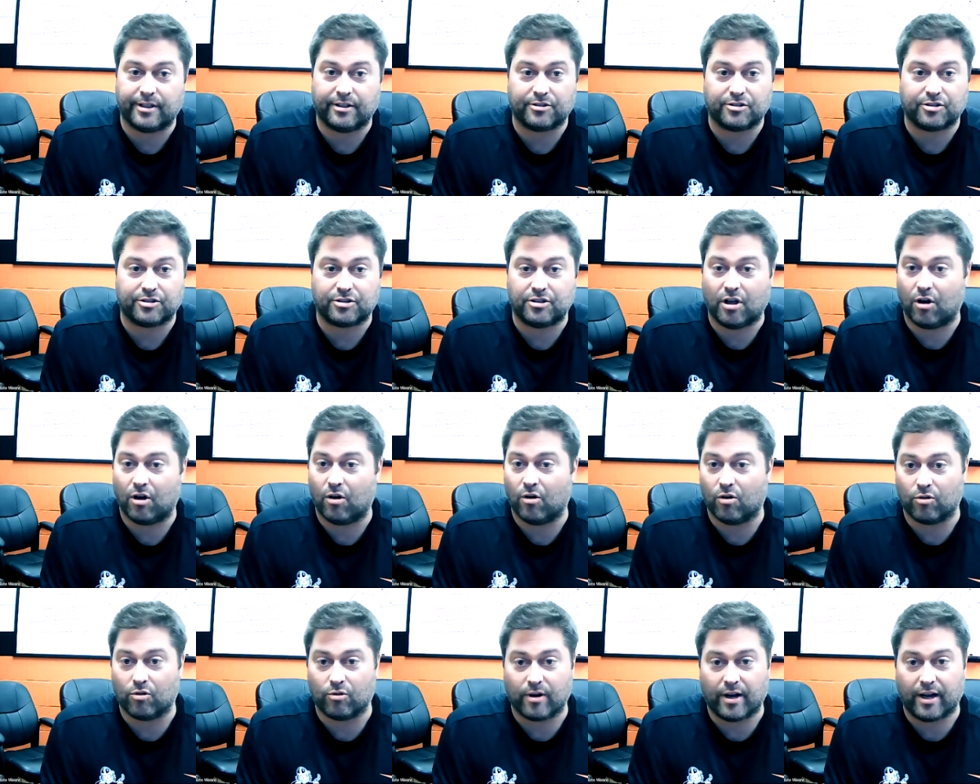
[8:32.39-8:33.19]

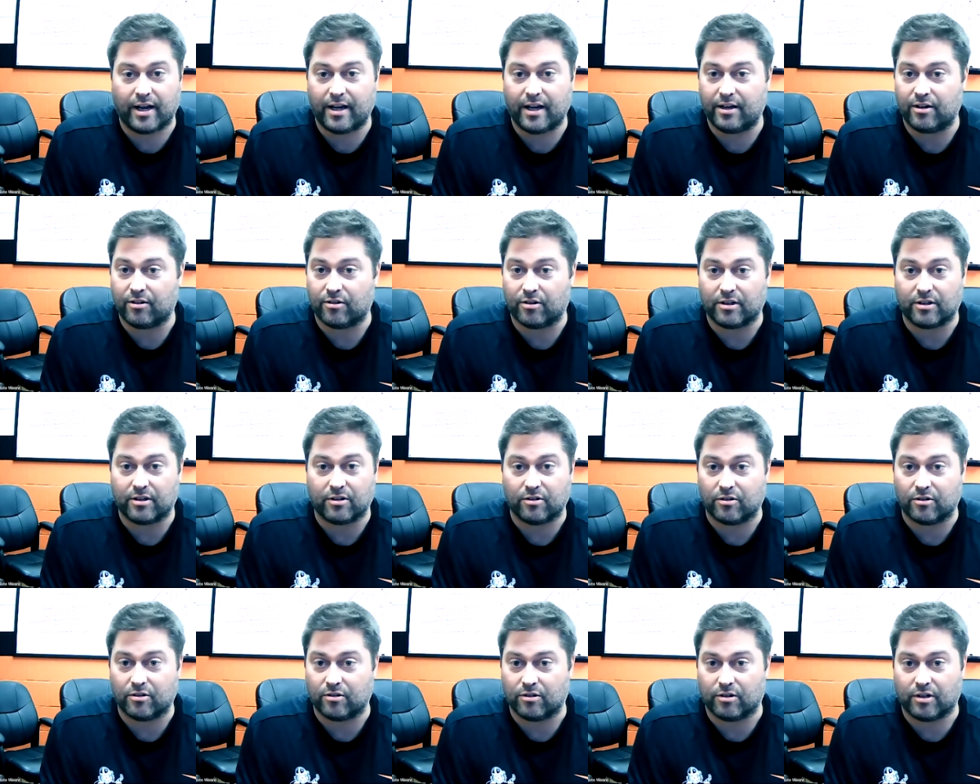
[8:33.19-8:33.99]
snow or rain
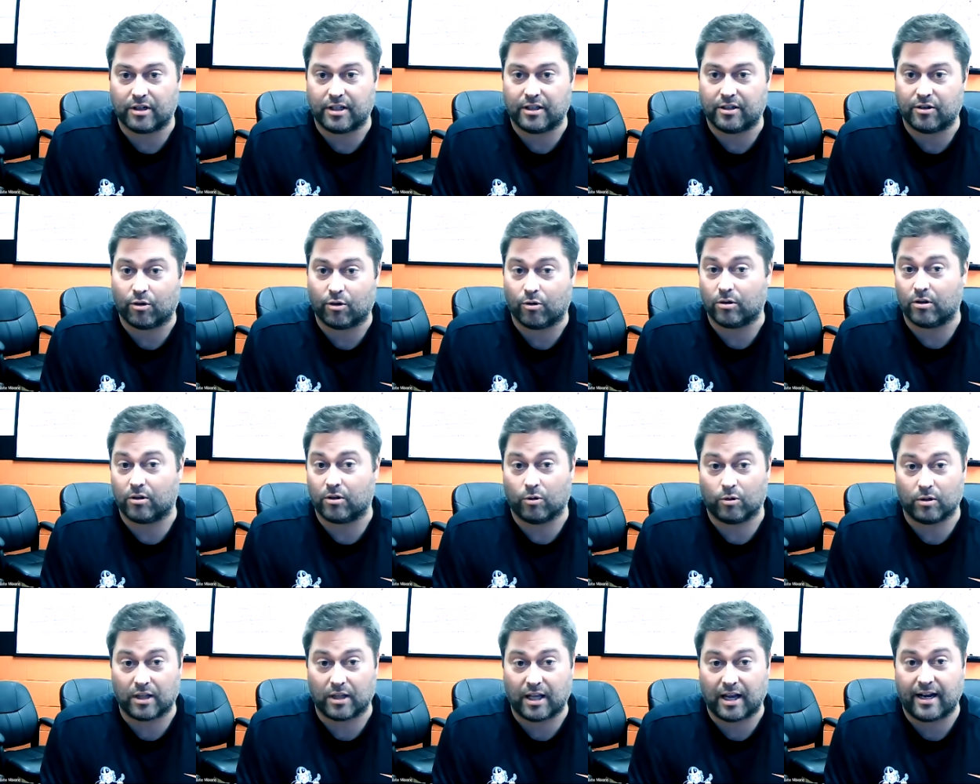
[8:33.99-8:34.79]

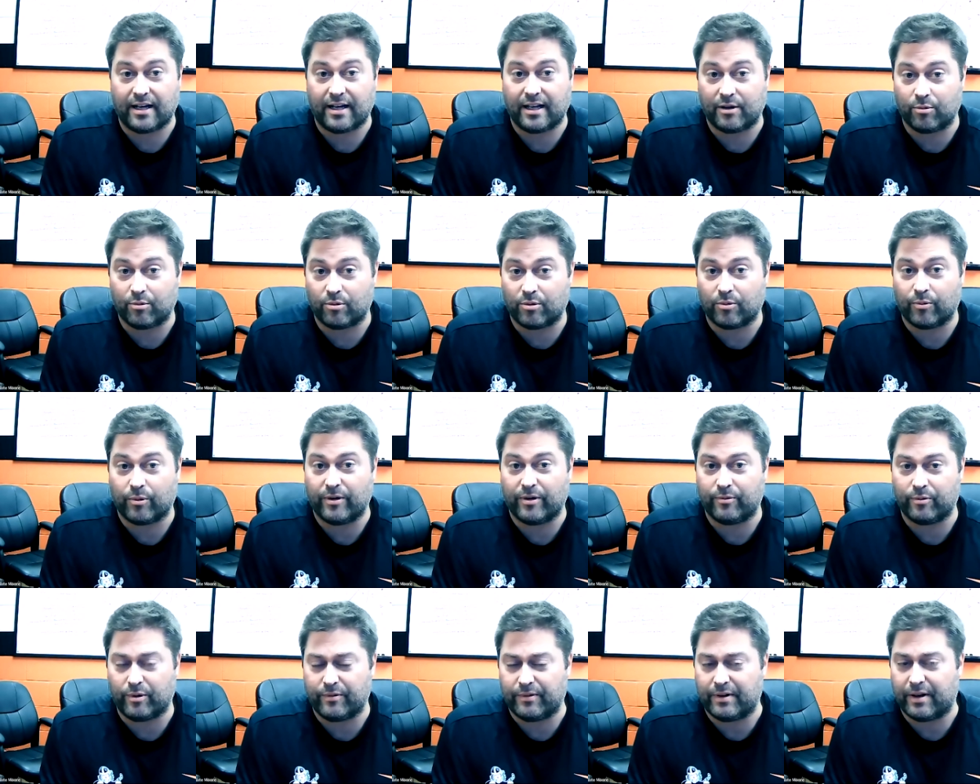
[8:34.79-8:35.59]
or lightning.
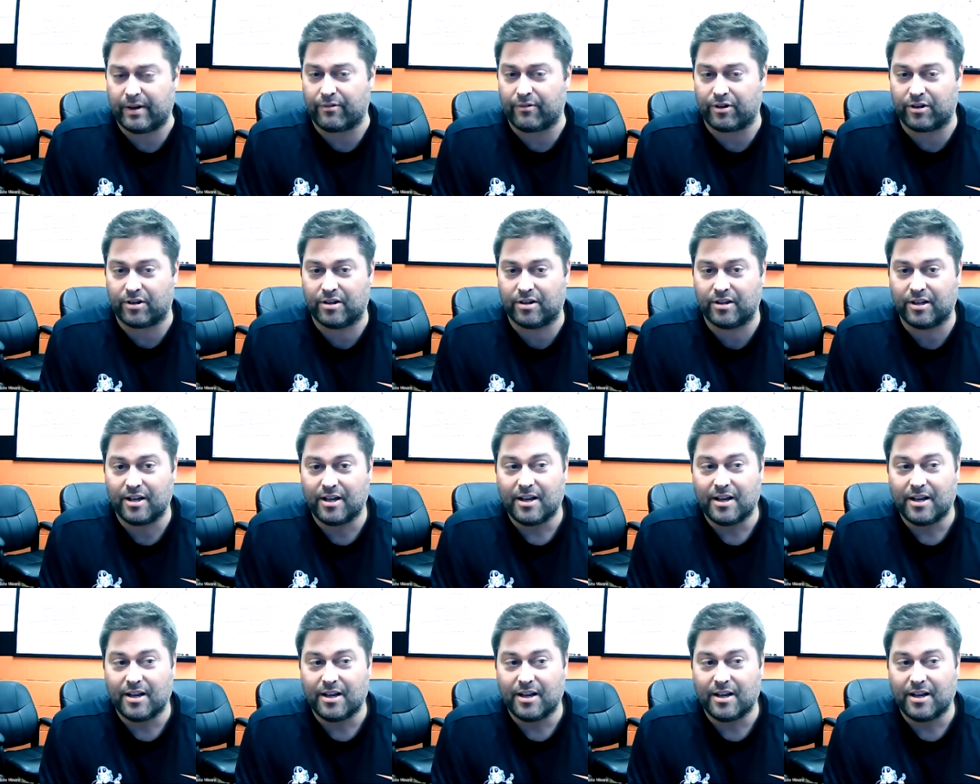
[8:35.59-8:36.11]
We've never